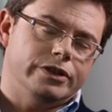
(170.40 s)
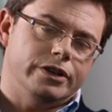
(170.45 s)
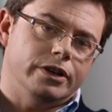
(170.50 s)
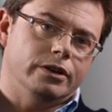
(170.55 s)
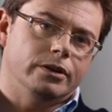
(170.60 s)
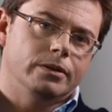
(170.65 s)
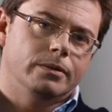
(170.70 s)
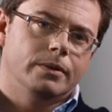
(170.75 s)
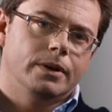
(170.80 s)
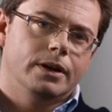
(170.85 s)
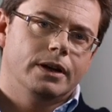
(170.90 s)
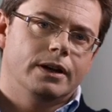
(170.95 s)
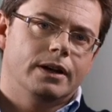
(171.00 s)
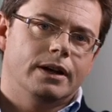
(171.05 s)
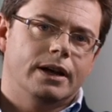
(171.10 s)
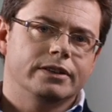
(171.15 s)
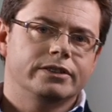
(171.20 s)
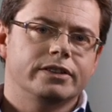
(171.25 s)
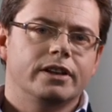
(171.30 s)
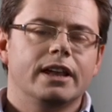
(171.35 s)
to you,
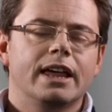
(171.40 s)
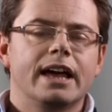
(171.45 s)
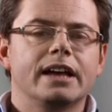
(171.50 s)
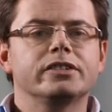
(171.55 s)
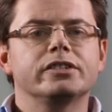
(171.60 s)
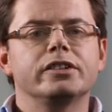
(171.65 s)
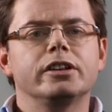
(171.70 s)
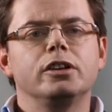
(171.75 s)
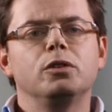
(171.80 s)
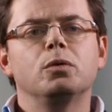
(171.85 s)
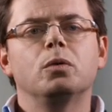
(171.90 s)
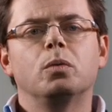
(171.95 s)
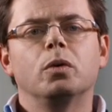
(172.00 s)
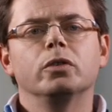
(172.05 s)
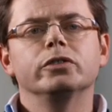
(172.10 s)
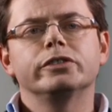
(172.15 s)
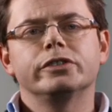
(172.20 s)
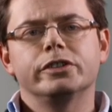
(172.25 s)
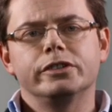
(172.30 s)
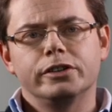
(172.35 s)
as the last thing you'll
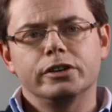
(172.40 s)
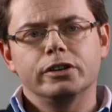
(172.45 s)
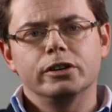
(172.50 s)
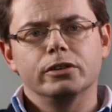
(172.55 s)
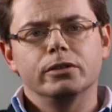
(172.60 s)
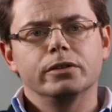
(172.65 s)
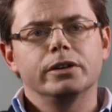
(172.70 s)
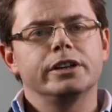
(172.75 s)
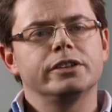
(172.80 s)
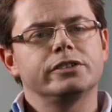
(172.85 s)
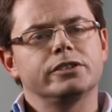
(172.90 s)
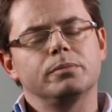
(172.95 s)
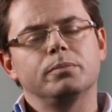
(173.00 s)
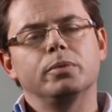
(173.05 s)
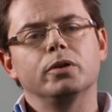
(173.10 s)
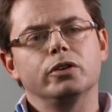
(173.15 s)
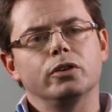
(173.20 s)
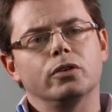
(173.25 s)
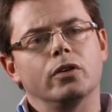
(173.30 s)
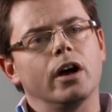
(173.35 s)
want to do is to
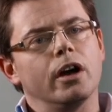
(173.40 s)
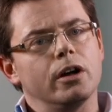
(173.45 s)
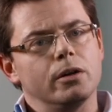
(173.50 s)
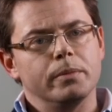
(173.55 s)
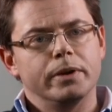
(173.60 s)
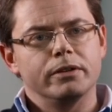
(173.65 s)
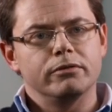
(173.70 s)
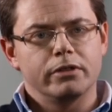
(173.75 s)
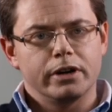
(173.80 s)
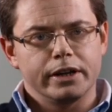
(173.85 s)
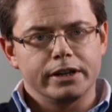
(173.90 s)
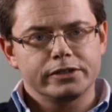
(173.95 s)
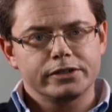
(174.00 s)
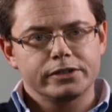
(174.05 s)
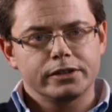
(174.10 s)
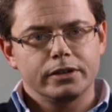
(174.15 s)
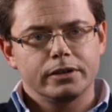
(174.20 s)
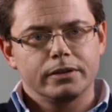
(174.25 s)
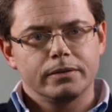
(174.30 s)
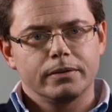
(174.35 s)
put your home at
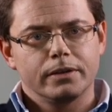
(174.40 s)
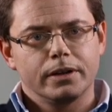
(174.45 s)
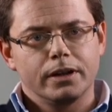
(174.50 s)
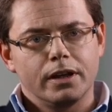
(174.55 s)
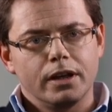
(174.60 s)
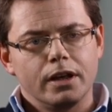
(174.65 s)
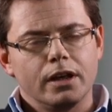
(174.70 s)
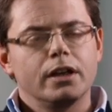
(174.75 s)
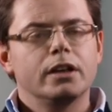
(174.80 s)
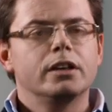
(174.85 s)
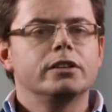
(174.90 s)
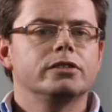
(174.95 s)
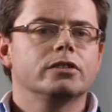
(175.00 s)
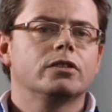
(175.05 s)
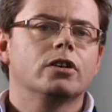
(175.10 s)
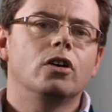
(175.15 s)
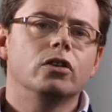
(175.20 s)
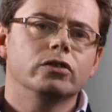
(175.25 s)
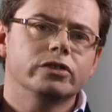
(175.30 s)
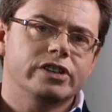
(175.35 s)
risk. So
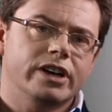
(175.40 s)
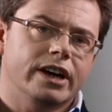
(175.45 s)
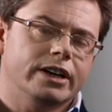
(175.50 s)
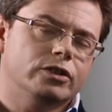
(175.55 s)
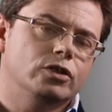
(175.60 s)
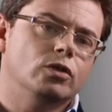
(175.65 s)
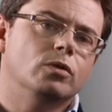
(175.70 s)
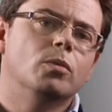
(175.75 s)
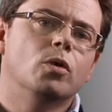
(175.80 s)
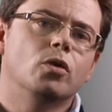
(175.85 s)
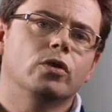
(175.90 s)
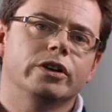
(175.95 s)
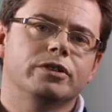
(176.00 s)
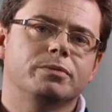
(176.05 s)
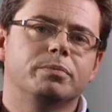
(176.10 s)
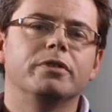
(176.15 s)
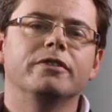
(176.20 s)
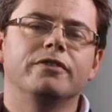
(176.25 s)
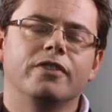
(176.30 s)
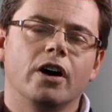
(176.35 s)
contact your
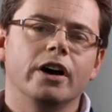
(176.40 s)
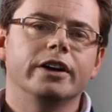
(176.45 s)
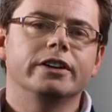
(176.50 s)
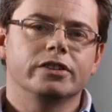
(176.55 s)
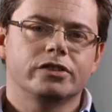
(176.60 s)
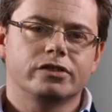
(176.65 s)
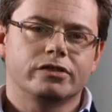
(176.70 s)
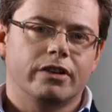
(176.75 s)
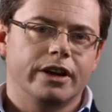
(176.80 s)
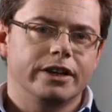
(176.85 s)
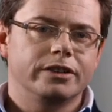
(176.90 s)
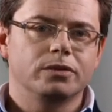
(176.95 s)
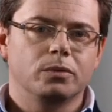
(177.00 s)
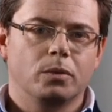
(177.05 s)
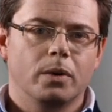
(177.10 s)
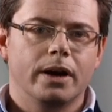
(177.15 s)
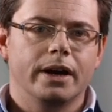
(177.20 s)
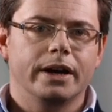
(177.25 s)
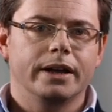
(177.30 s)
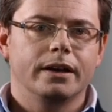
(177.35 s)
mortgage provider straight
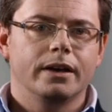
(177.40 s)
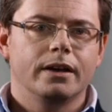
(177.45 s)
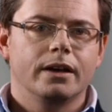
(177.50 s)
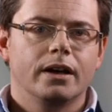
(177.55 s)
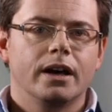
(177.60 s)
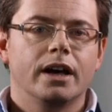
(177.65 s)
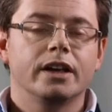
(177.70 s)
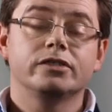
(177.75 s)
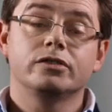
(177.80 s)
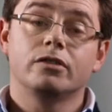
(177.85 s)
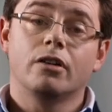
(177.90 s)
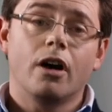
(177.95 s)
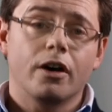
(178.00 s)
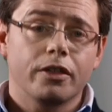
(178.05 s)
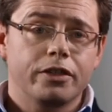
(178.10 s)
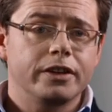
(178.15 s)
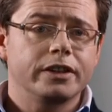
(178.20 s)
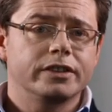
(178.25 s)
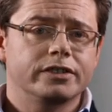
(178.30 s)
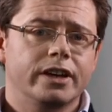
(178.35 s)
away, as there are
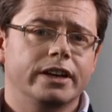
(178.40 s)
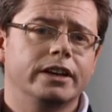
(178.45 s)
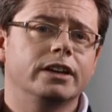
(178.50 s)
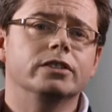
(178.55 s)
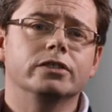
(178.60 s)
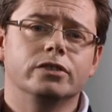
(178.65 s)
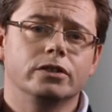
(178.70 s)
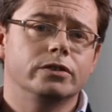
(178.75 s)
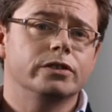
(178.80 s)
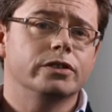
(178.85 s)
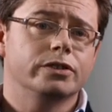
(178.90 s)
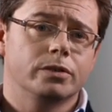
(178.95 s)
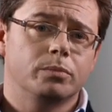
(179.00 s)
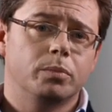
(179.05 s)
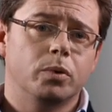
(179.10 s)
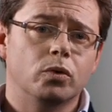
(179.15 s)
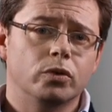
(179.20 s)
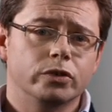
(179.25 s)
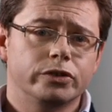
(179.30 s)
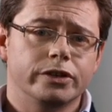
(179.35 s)
things they can do to
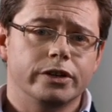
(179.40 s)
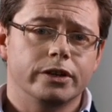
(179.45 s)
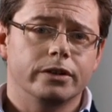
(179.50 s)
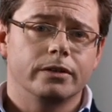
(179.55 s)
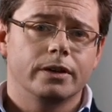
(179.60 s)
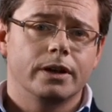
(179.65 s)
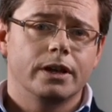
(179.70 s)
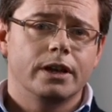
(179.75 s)
support you,